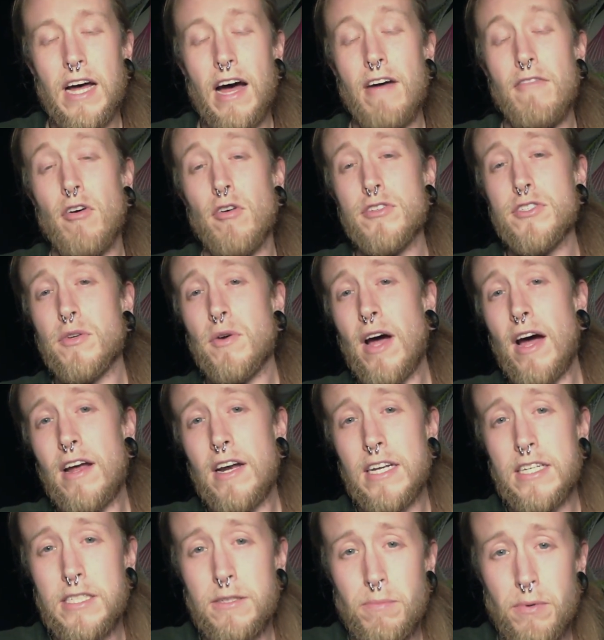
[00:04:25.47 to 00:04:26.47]
i've also had
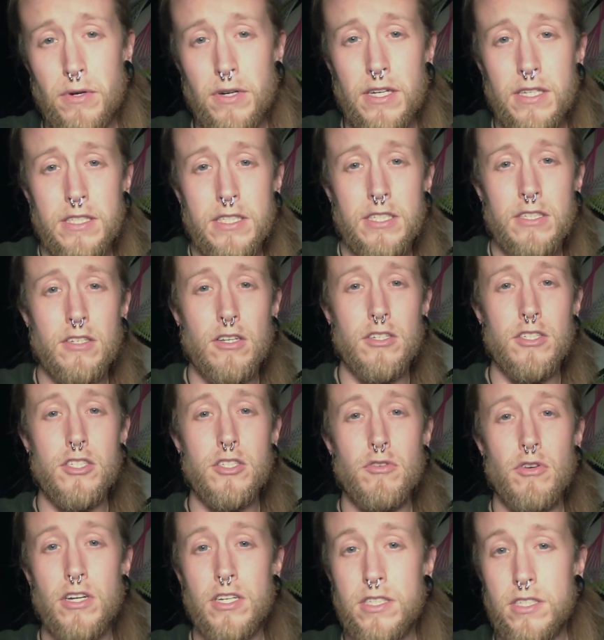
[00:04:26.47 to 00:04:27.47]
experiences on
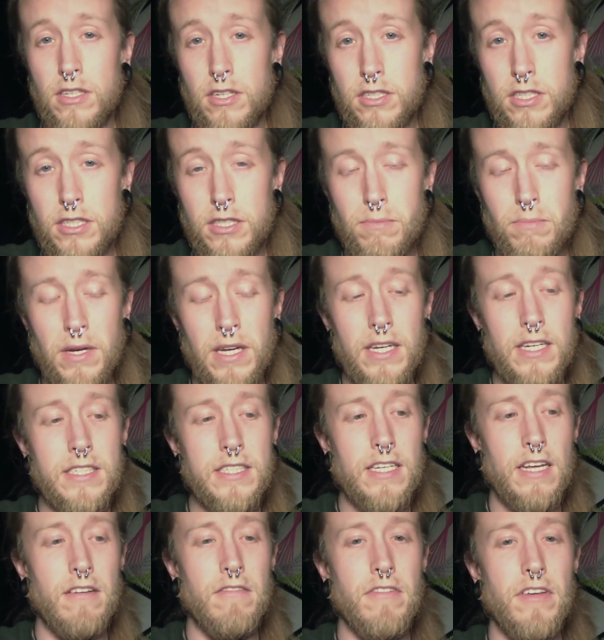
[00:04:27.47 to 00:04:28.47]
strains such as
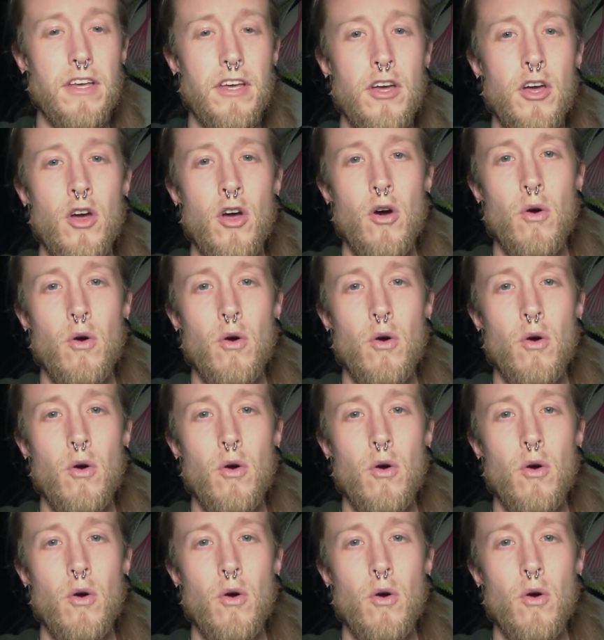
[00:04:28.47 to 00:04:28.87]
penis envy